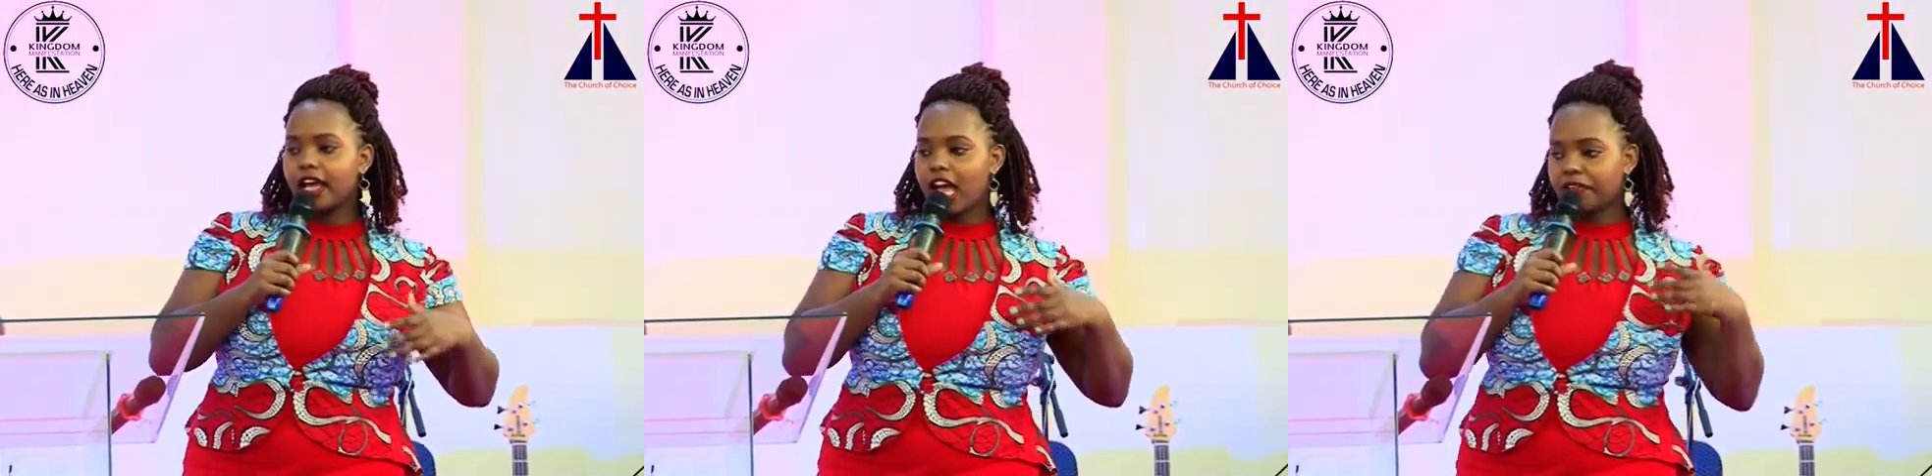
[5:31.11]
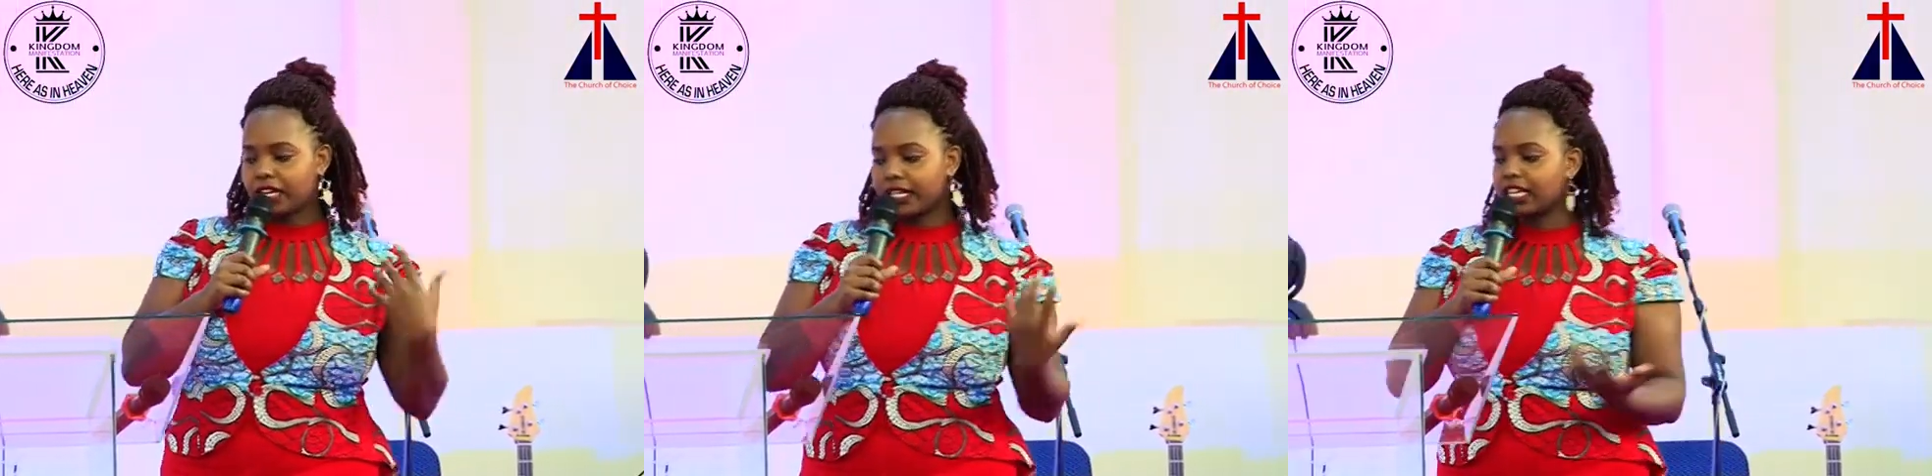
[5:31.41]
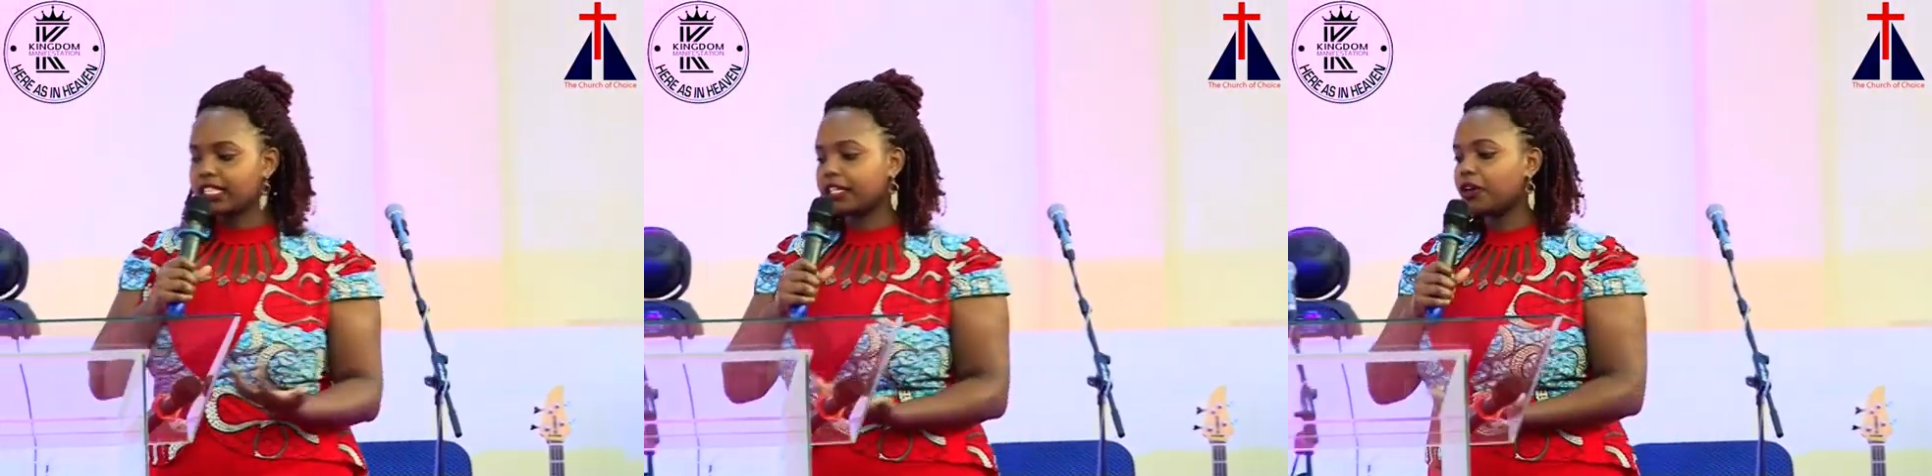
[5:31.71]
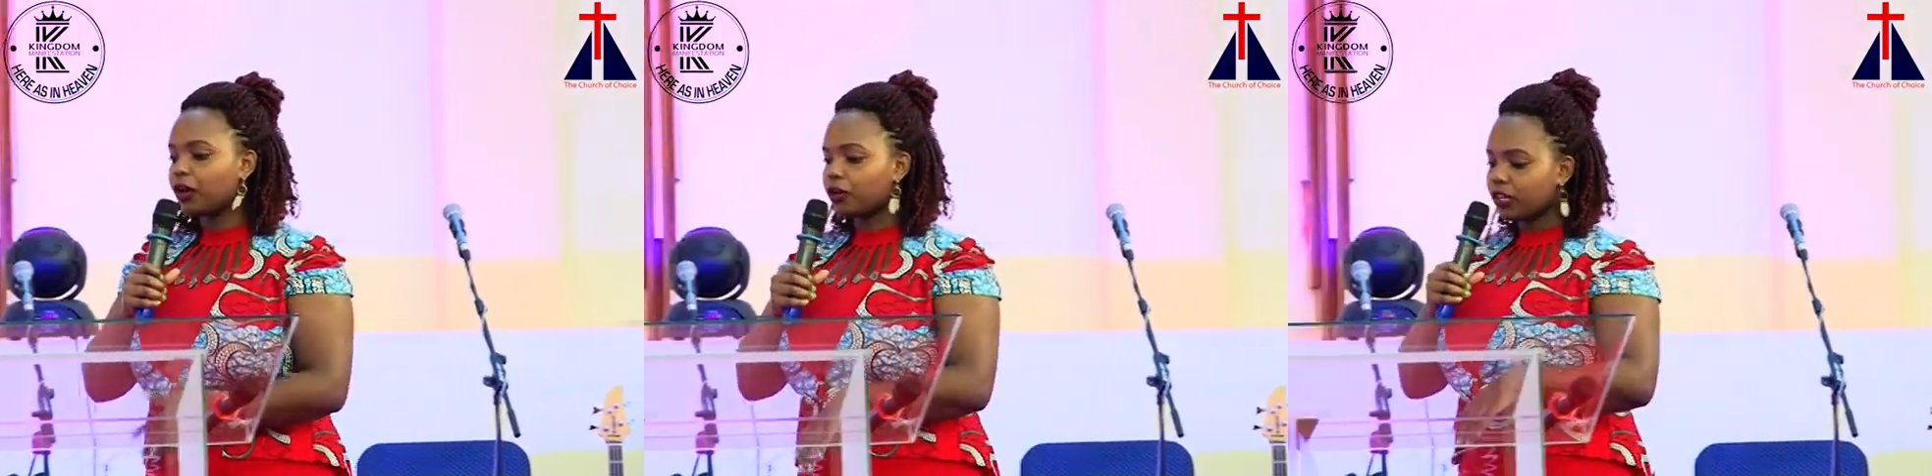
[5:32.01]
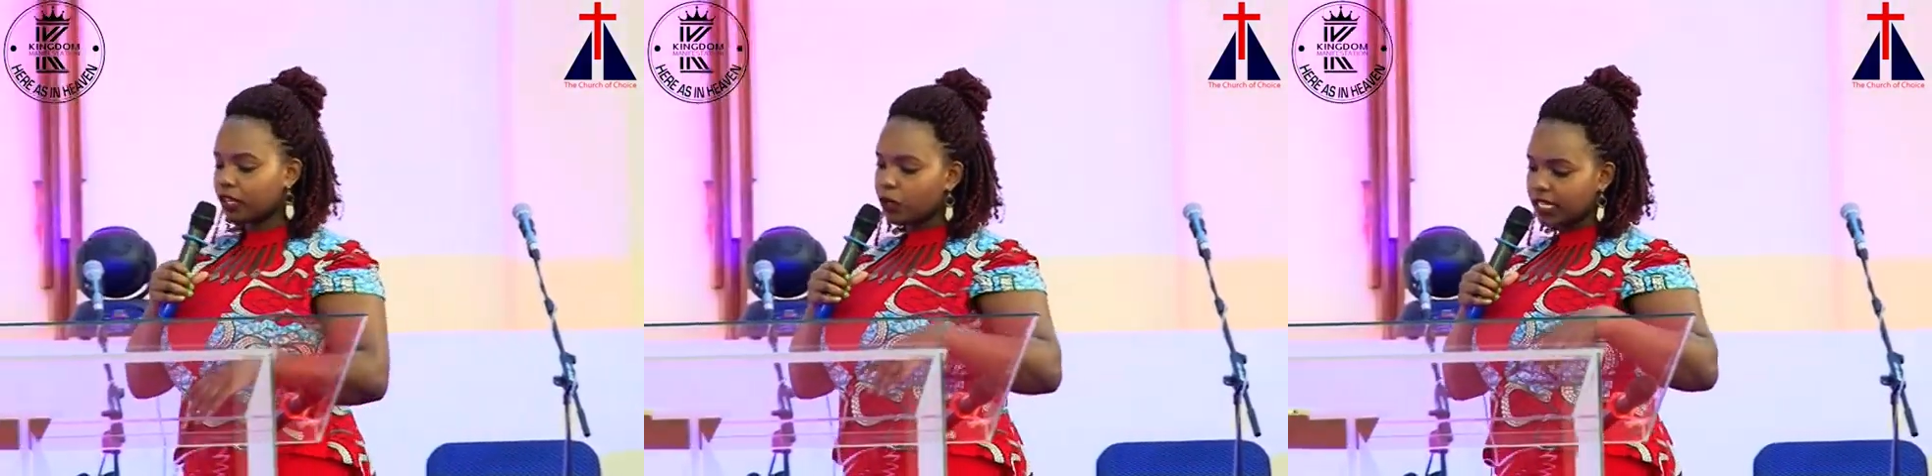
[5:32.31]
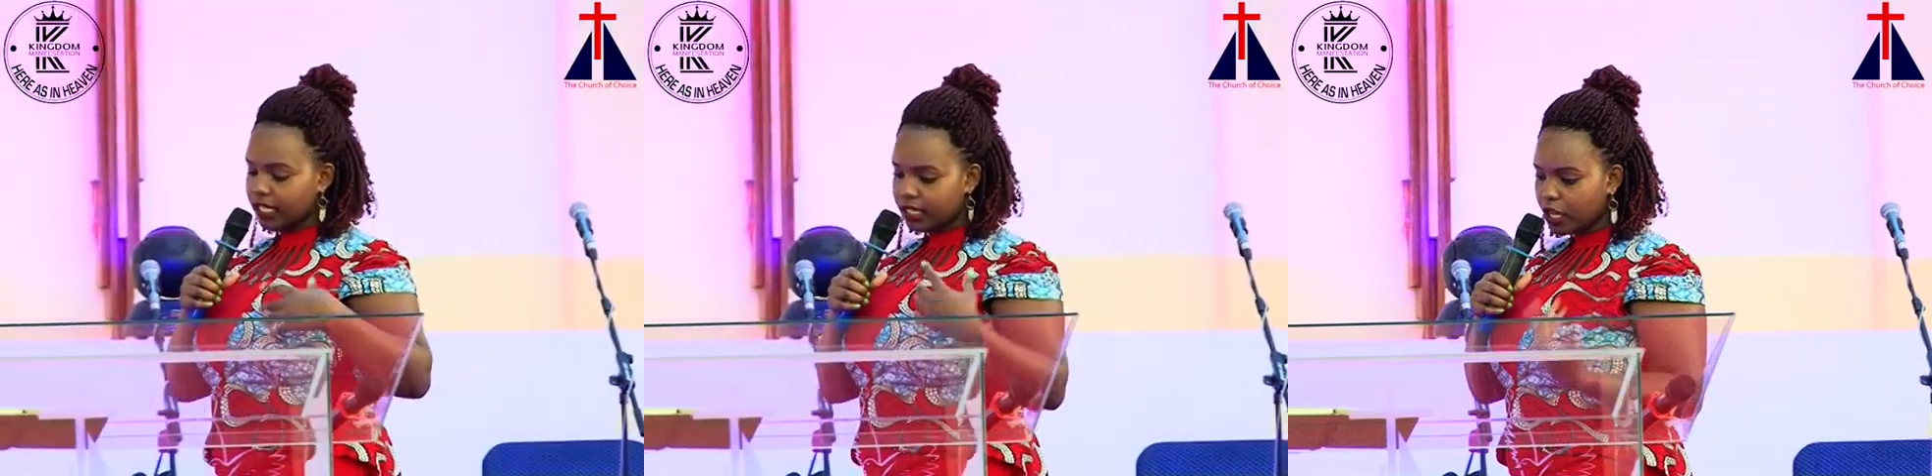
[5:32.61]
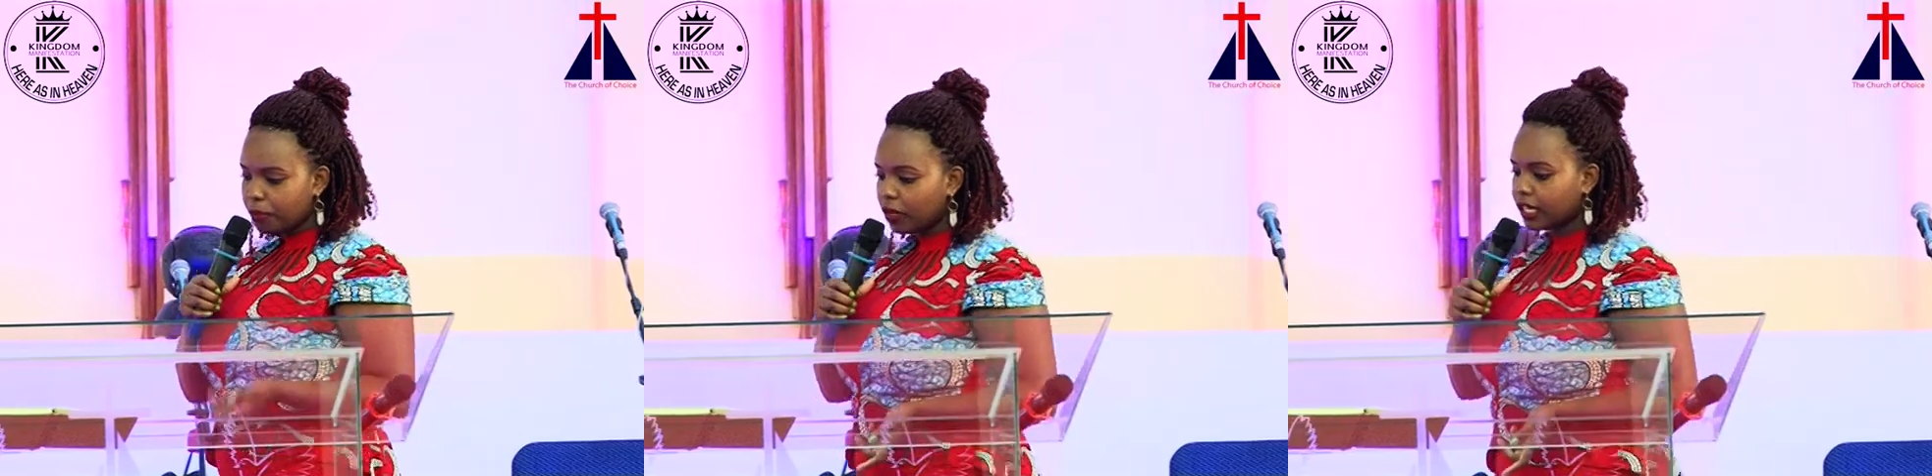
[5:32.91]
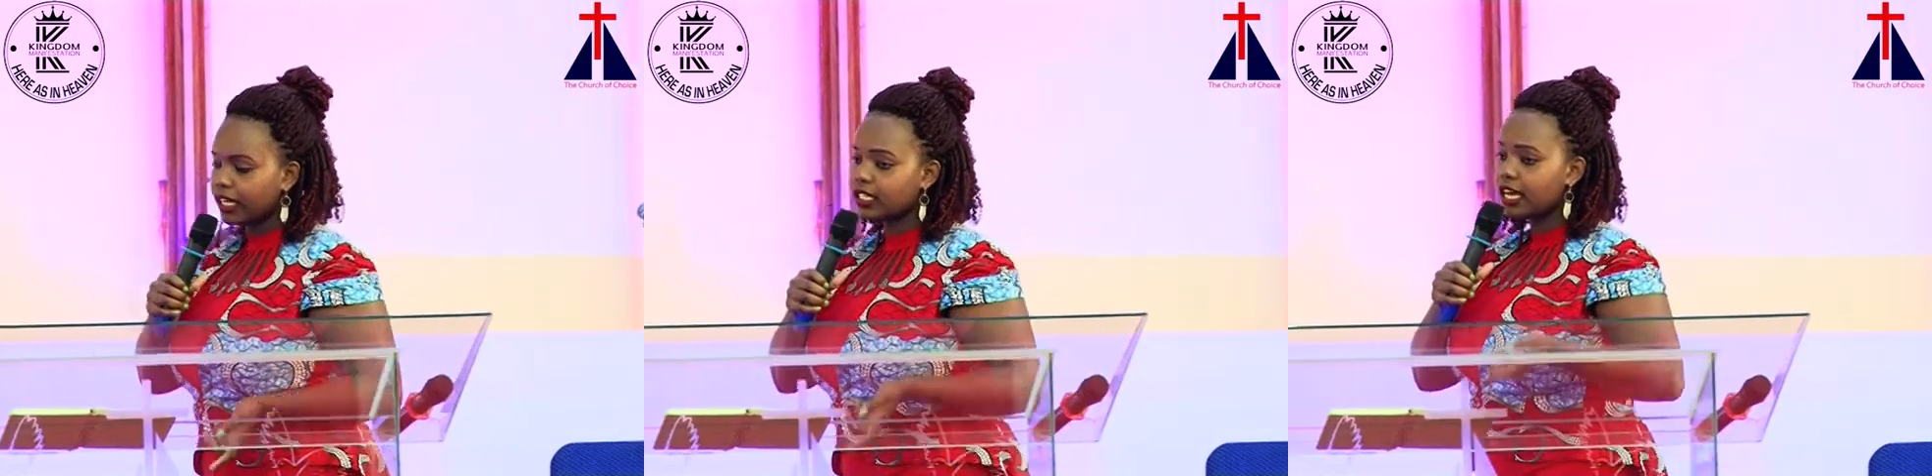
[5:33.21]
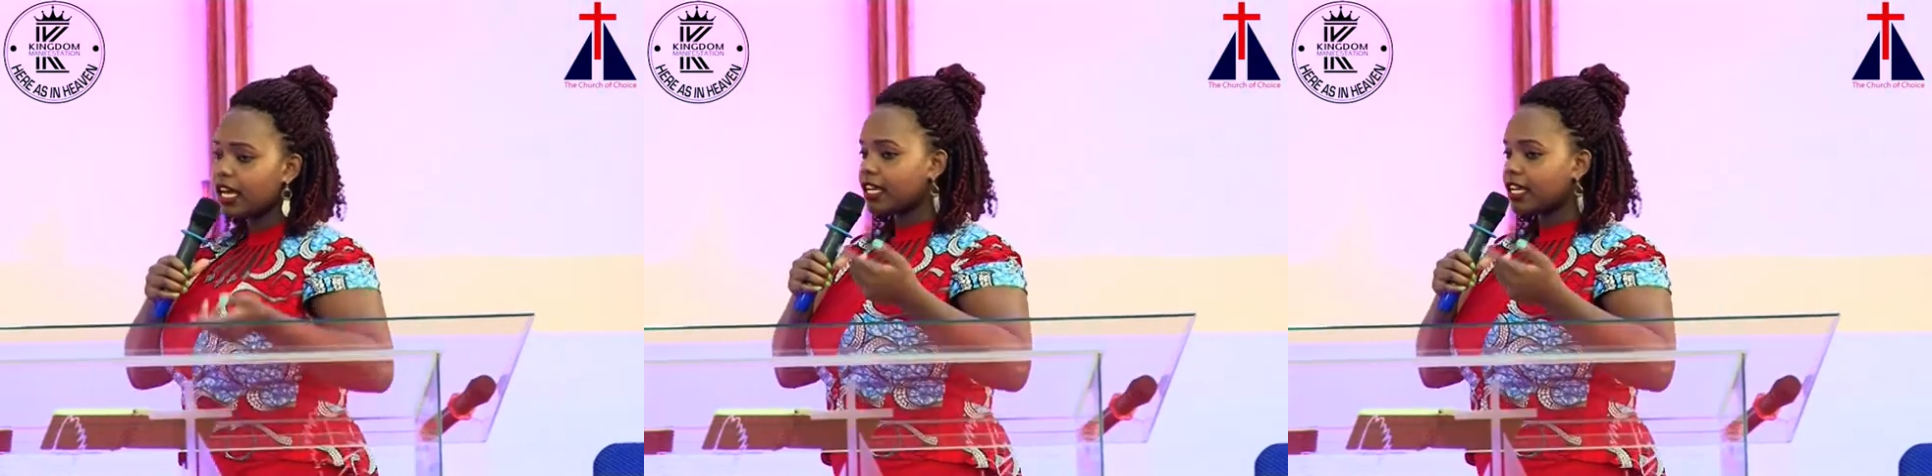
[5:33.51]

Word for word: Every day at 3 o'clock he goes at the temple gate,